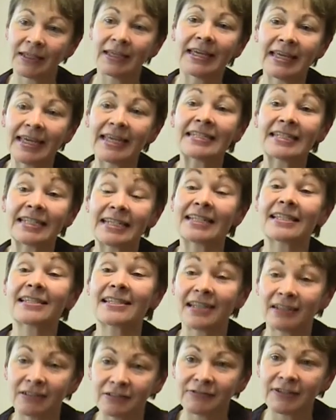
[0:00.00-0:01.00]
is in
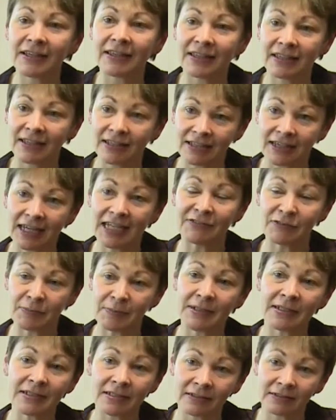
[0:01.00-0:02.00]
itself, I think, a kind of a
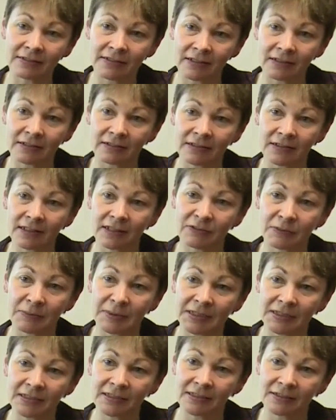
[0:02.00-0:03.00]
political signal to
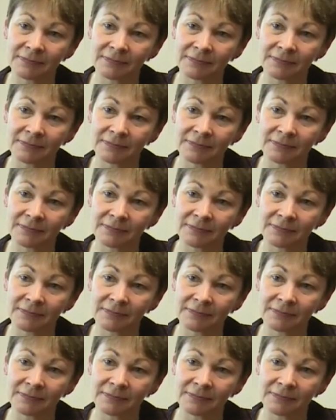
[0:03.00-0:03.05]
governments.